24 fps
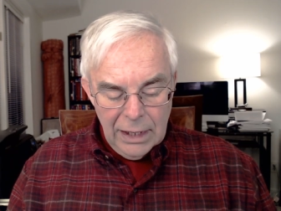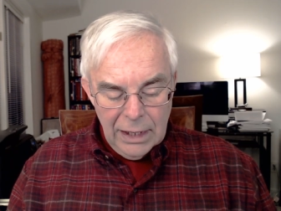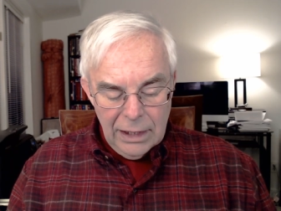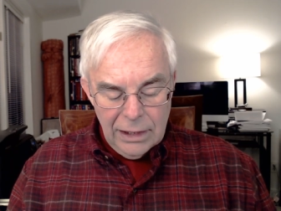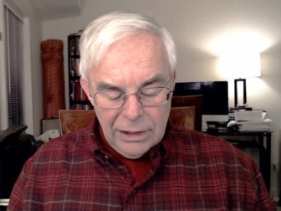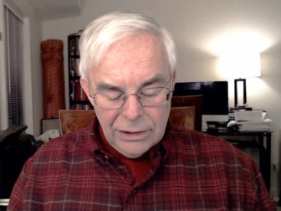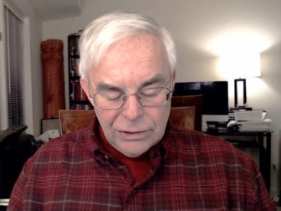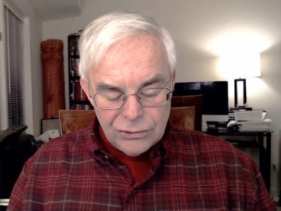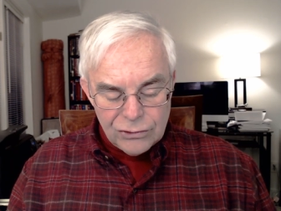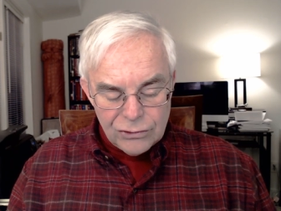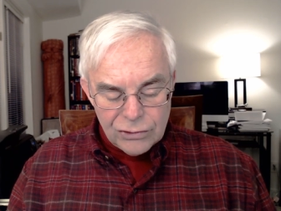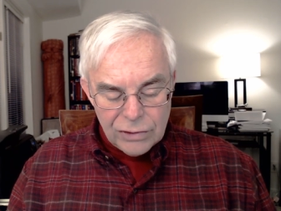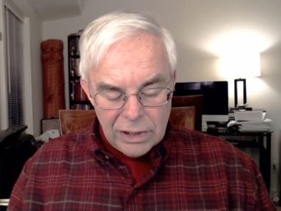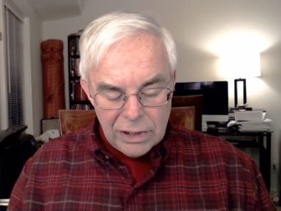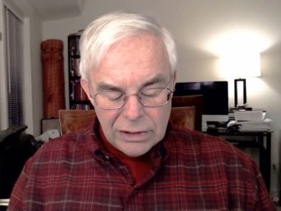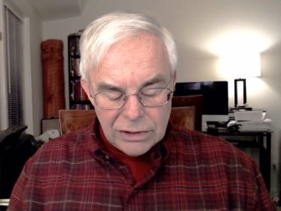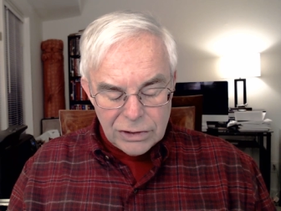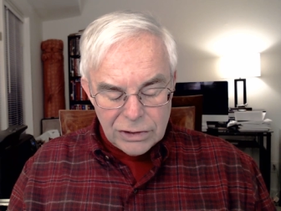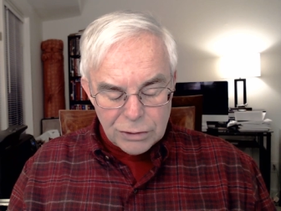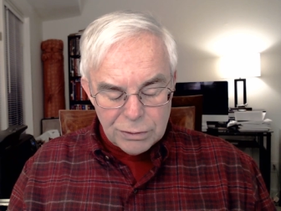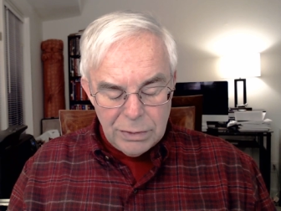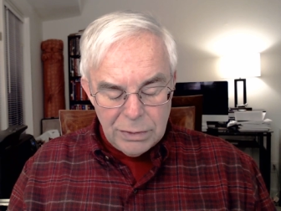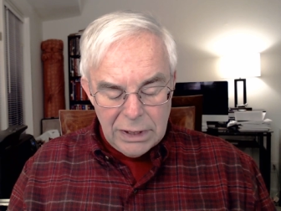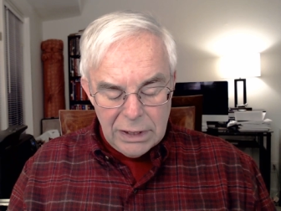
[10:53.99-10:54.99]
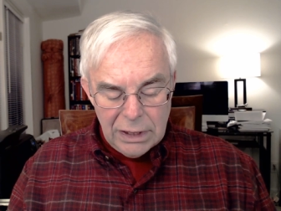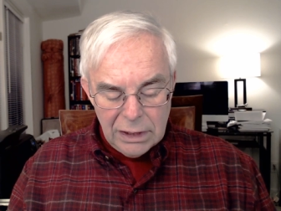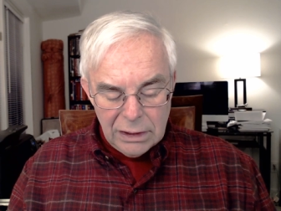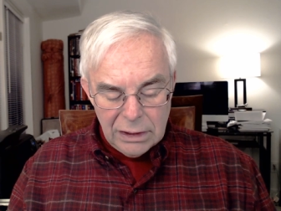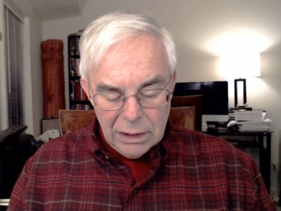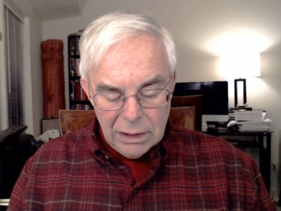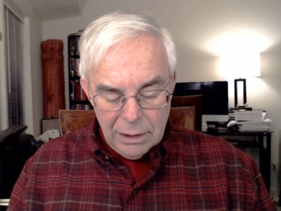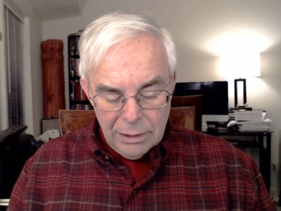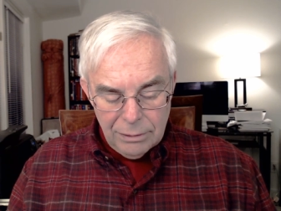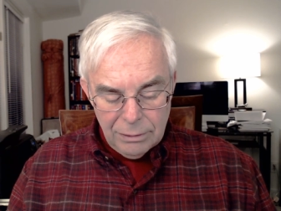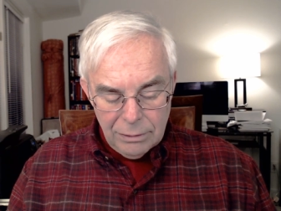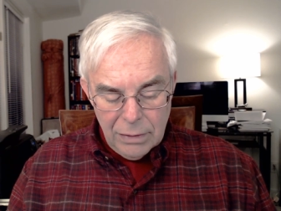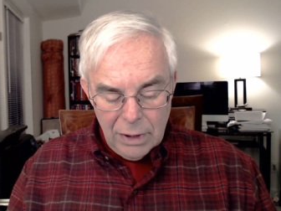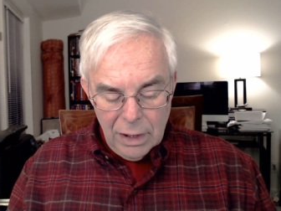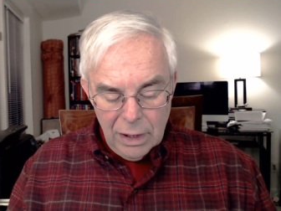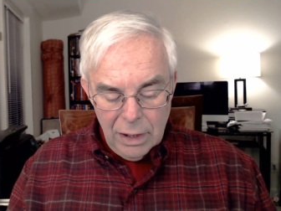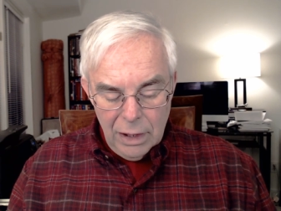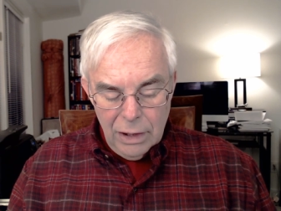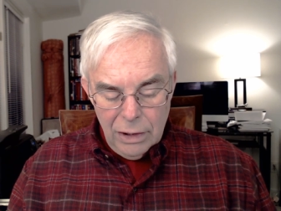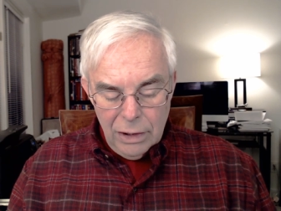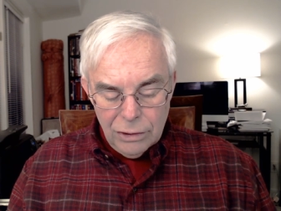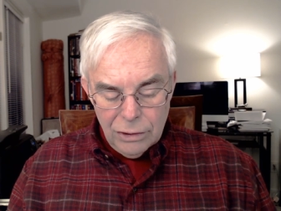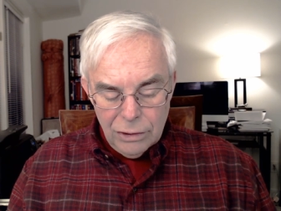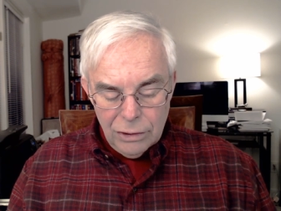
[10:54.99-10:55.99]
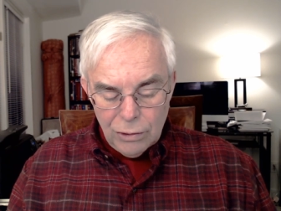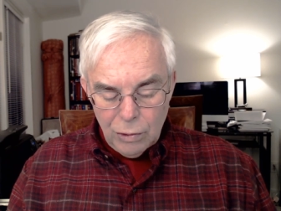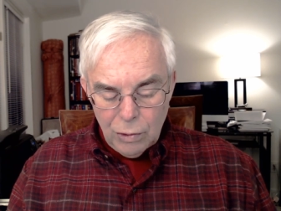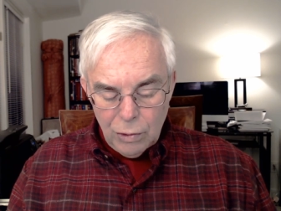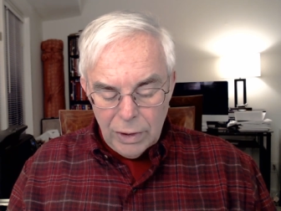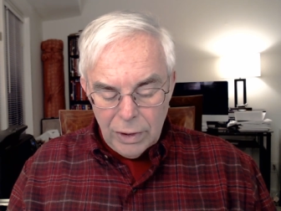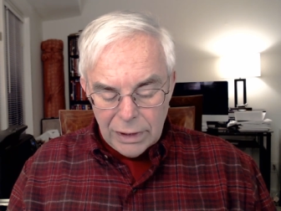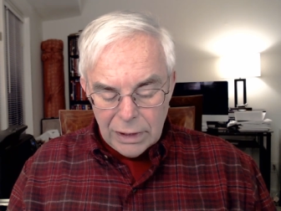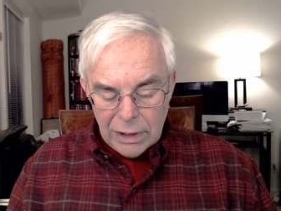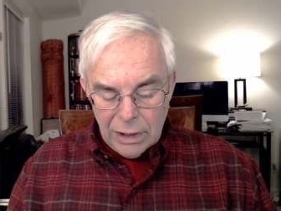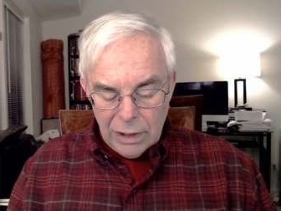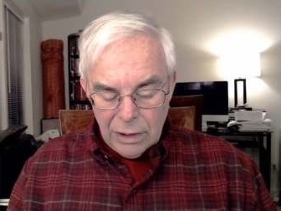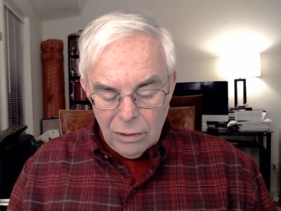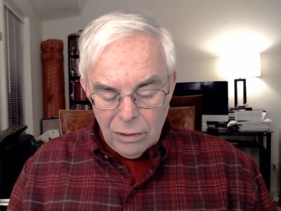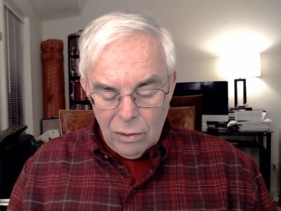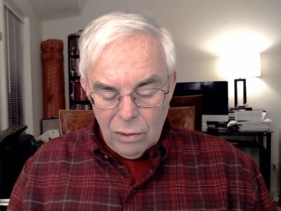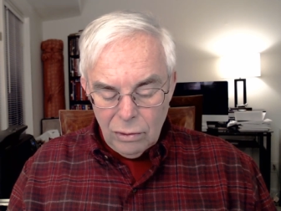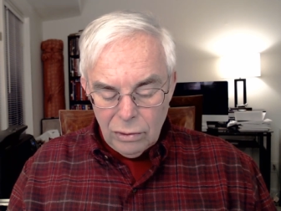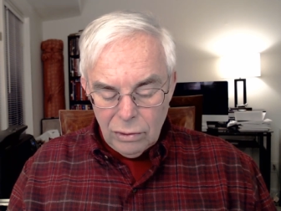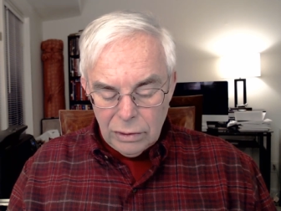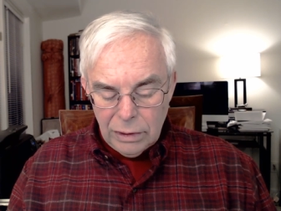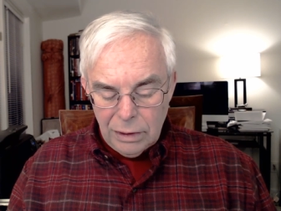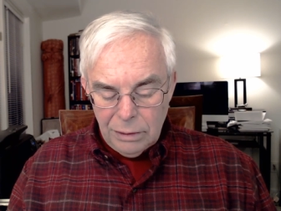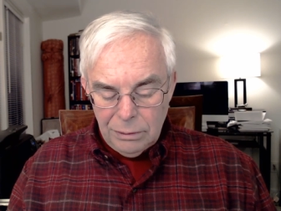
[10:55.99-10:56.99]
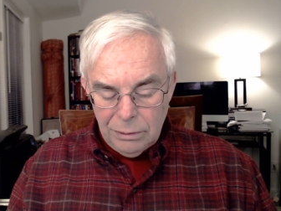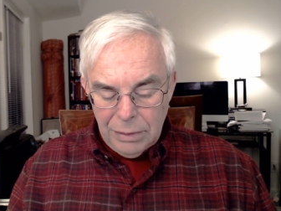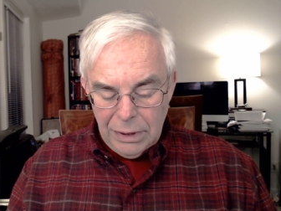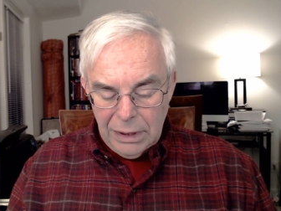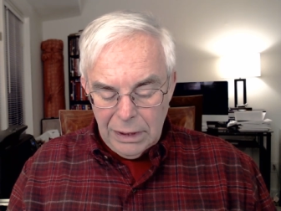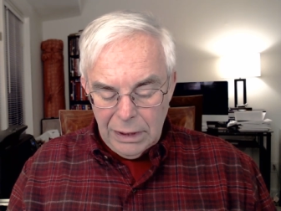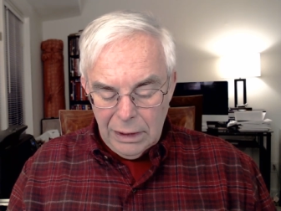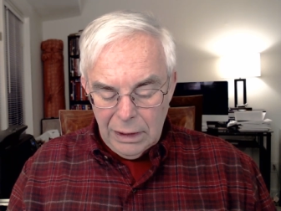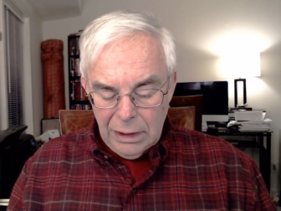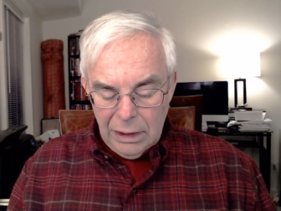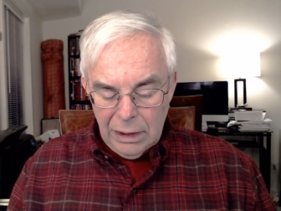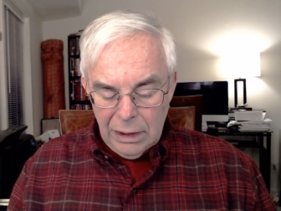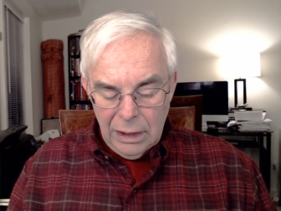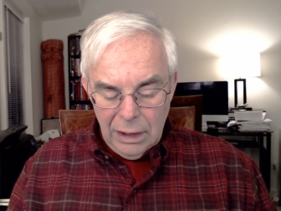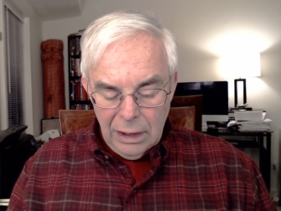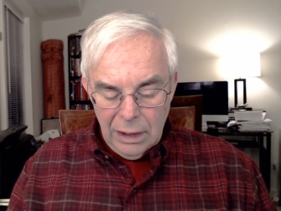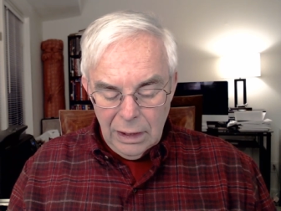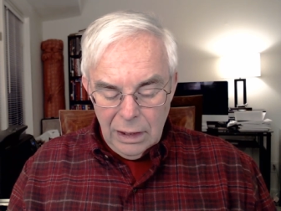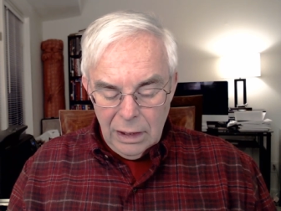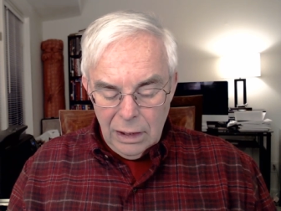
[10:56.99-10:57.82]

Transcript: he is transmitting them through what can only be